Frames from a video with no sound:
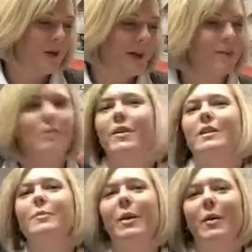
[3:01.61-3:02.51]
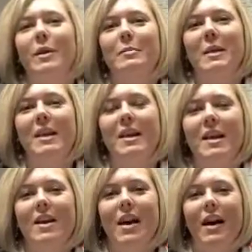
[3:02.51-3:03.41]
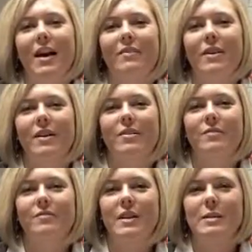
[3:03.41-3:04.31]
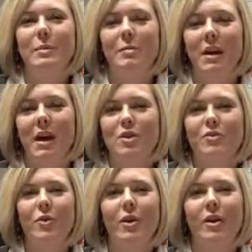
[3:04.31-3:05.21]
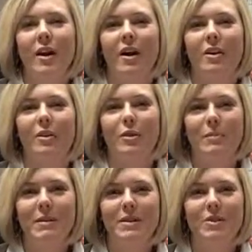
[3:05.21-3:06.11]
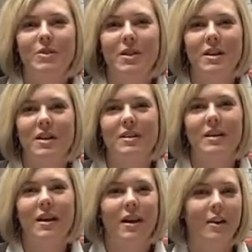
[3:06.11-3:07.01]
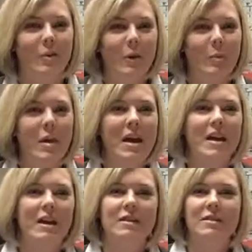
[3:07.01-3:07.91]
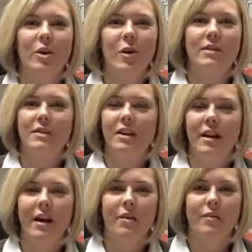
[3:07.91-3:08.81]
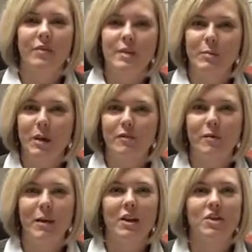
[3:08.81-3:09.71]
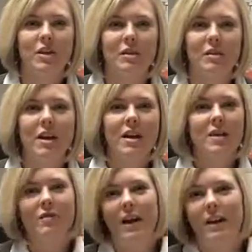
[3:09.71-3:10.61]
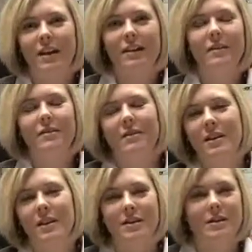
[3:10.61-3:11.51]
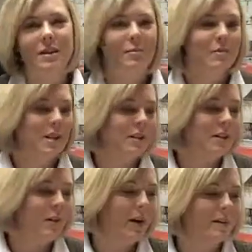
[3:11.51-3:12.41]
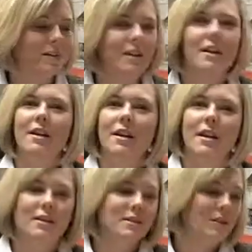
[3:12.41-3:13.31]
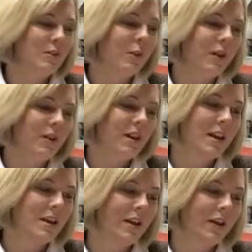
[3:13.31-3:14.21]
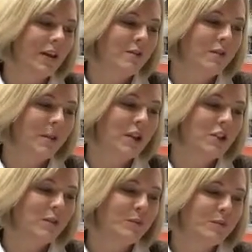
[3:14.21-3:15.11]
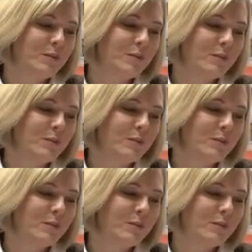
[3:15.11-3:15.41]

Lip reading: I use Facebook quite a bit. I have a Facebook page for our youth ministry group, and so I'll send out Facebook information inviting the kids to come to NCYC and to where they can get all that information.